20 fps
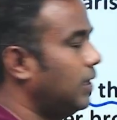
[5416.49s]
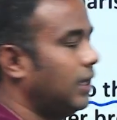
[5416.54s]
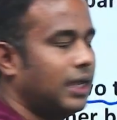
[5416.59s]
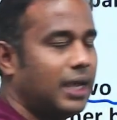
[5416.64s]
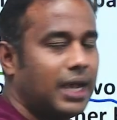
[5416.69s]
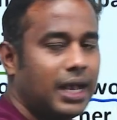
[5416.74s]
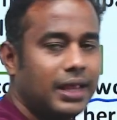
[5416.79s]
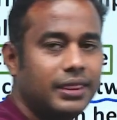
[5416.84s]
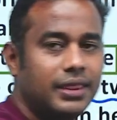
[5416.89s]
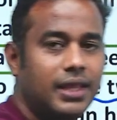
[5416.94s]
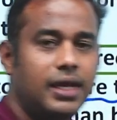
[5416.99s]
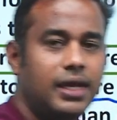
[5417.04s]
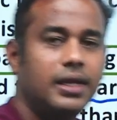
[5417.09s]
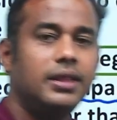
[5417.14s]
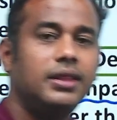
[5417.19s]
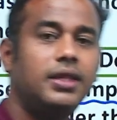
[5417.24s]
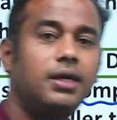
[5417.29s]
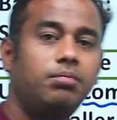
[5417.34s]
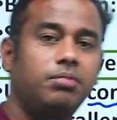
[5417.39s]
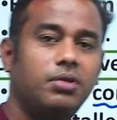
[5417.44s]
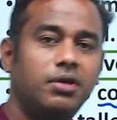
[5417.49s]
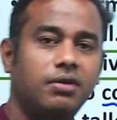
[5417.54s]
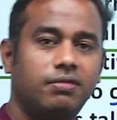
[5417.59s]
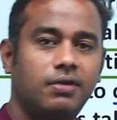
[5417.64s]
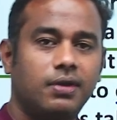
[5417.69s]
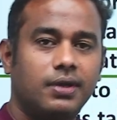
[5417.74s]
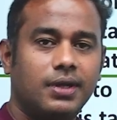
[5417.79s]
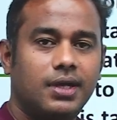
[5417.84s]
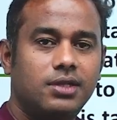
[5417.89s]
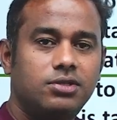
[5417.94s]
and then in that
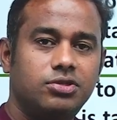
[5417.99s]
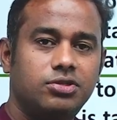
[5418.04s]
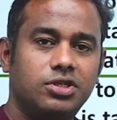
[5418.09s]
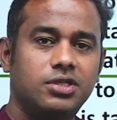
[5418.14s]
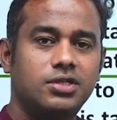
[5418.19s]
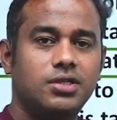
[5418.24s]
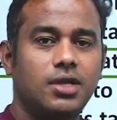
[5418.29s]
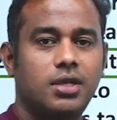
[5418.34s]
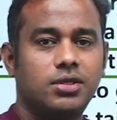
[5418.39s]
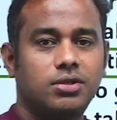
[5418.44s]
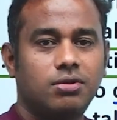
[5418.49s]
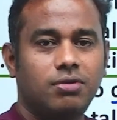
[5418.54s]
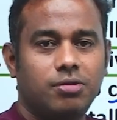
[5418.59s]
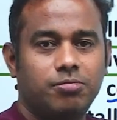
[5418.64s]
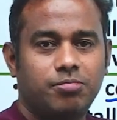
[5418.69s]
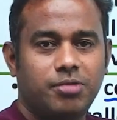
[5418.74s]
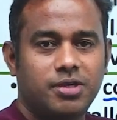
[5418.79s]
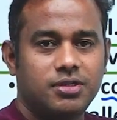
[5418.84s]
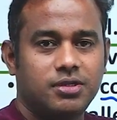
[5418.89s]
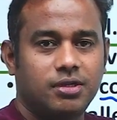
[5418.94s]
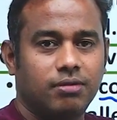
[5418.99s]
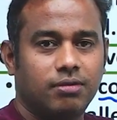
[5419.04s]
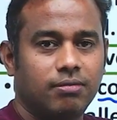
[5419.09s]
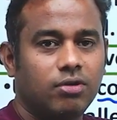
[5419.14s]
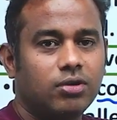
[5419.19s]
beautiful girls, she is also one person.